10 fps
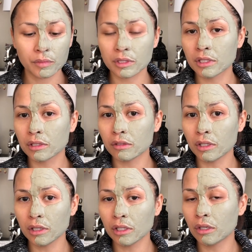
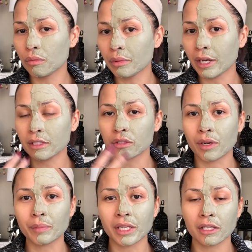Still a little wet, so
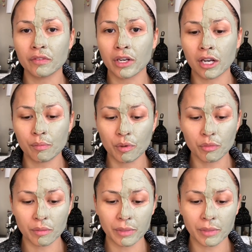I'm gonna give it a couple more